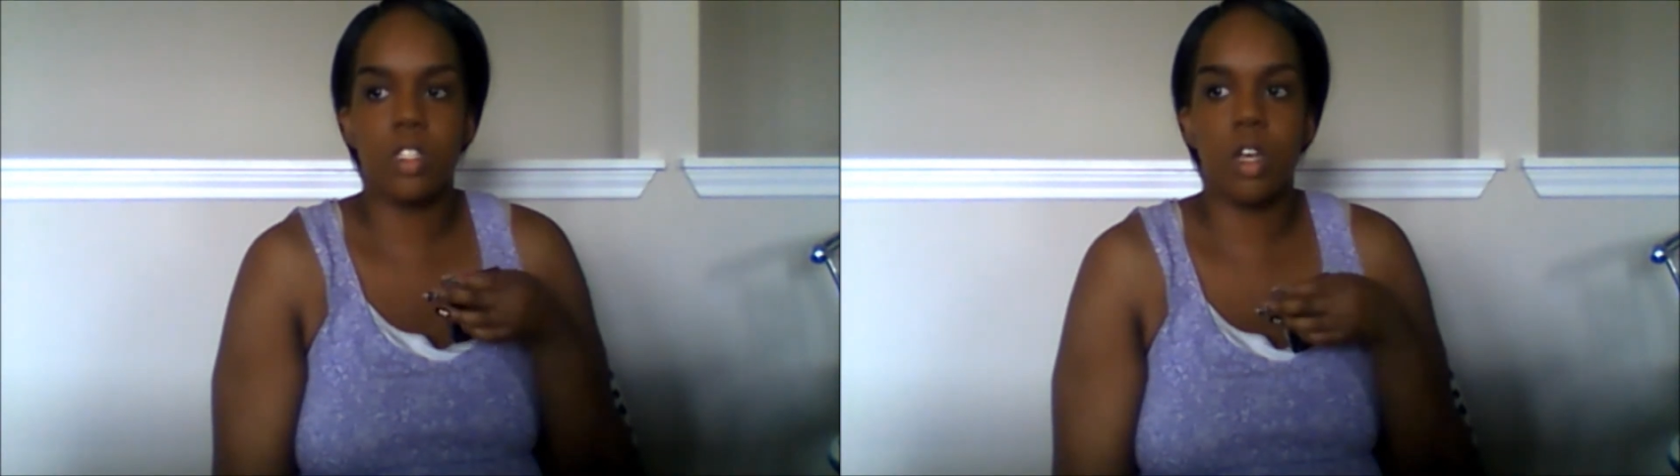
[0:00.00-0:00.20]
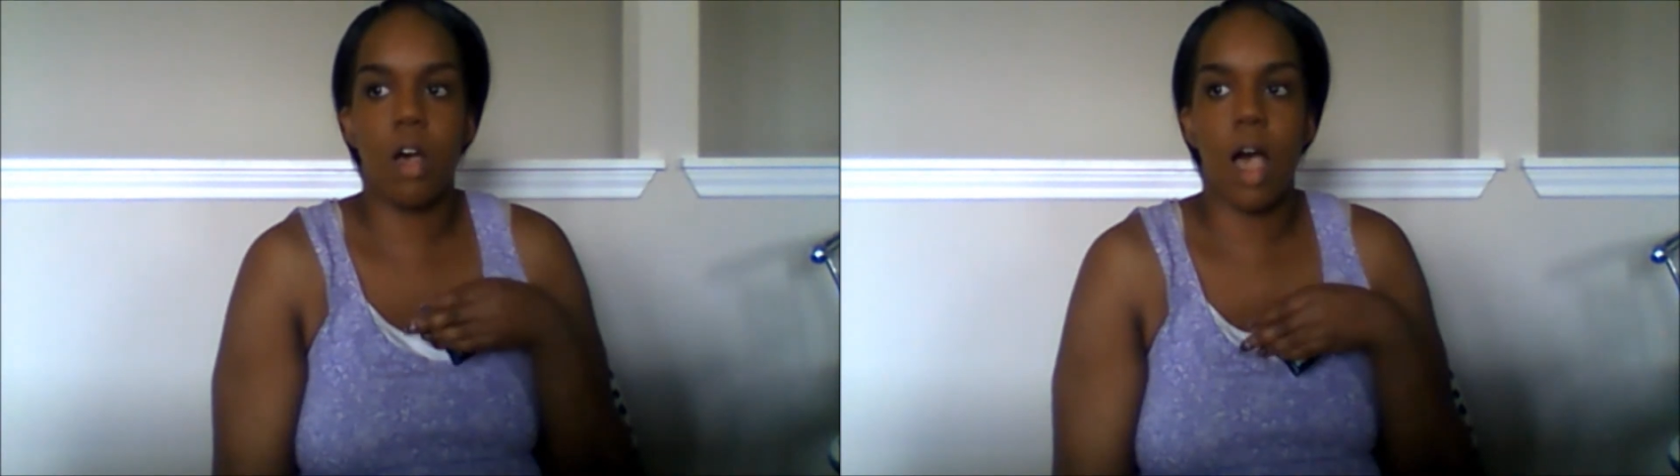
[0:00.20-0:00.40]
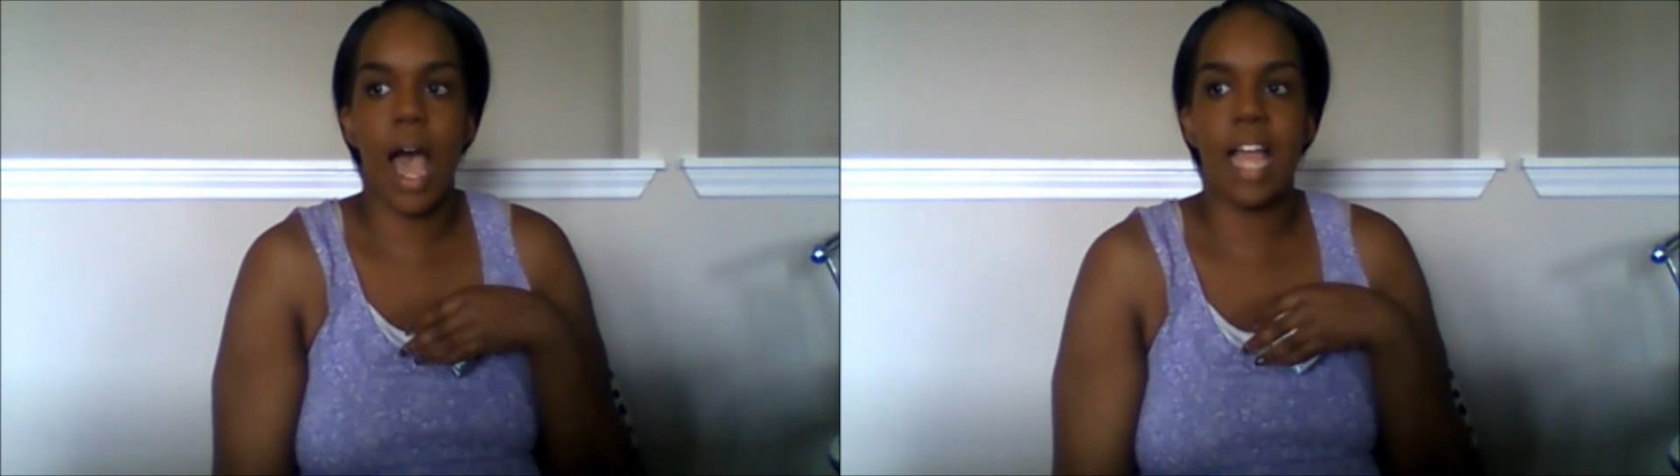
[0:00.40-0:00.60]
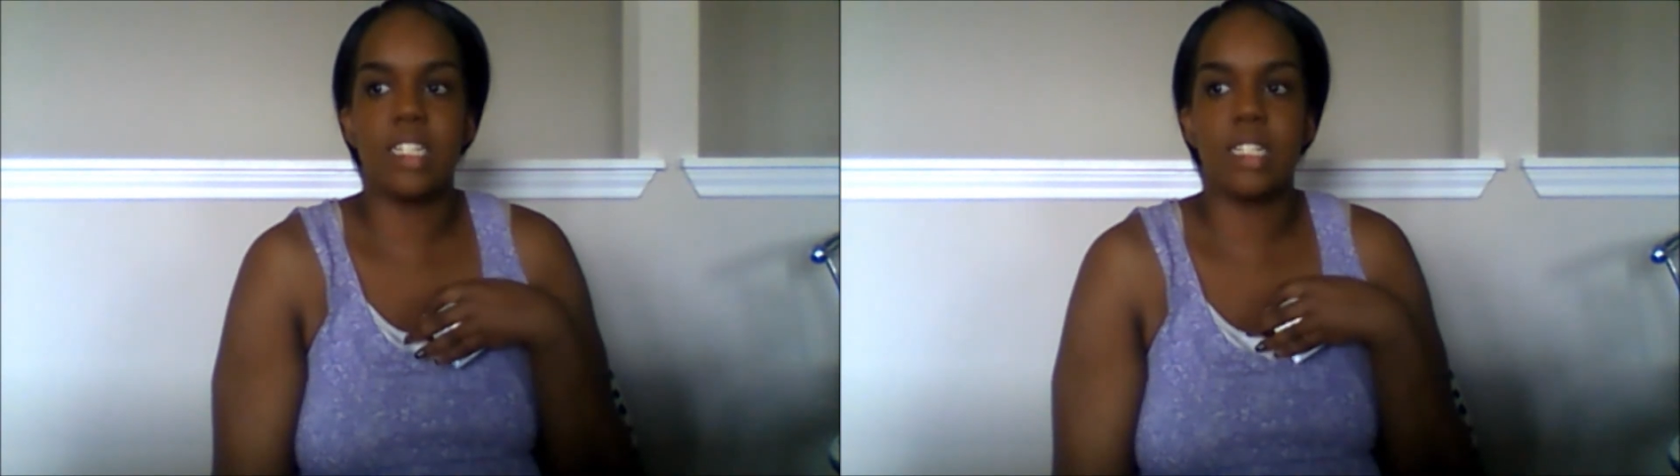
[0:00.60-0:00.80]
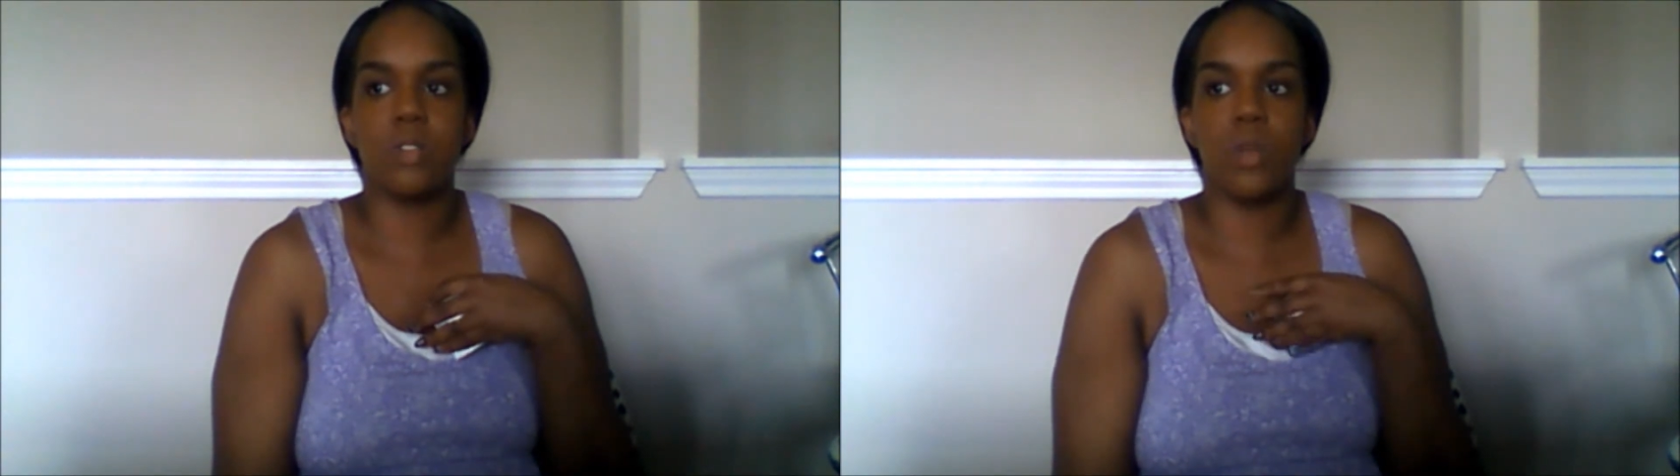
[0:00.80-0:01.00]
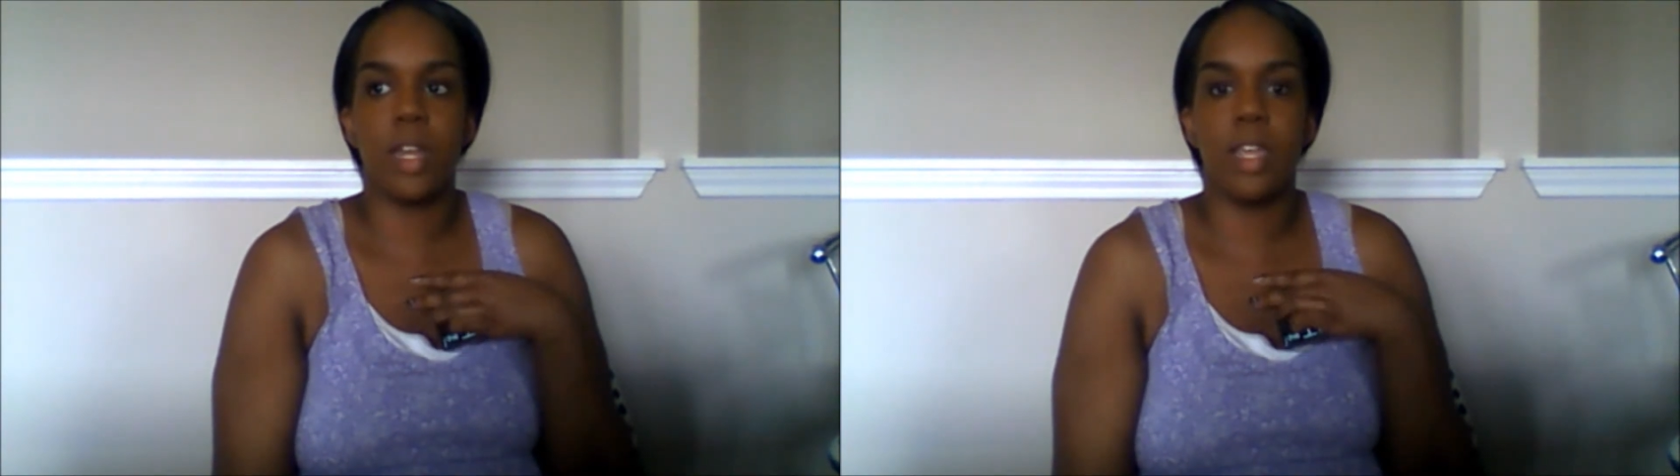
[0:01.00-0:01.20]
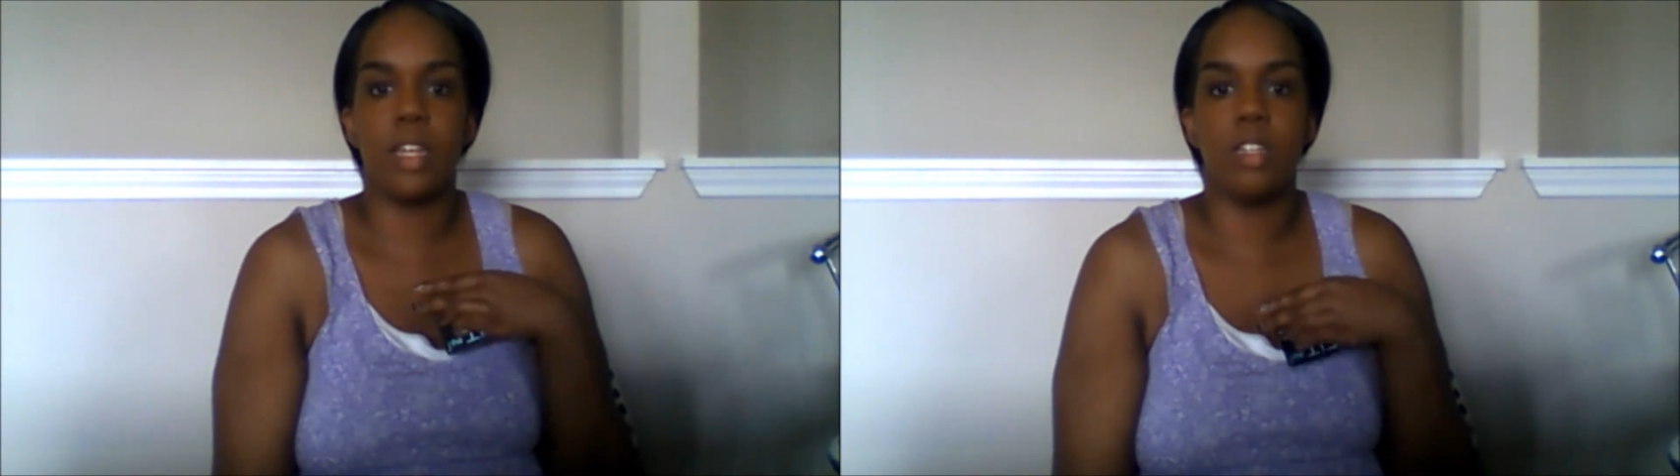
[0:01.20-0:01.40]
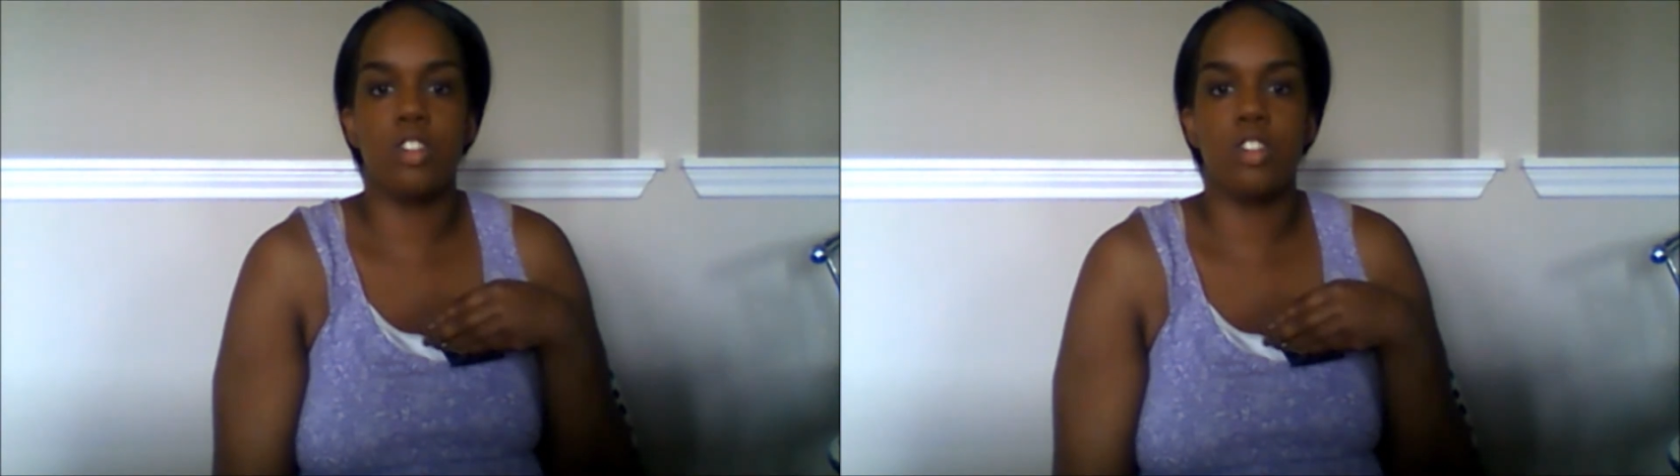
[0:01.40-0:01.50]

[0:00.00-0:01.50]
so I just went in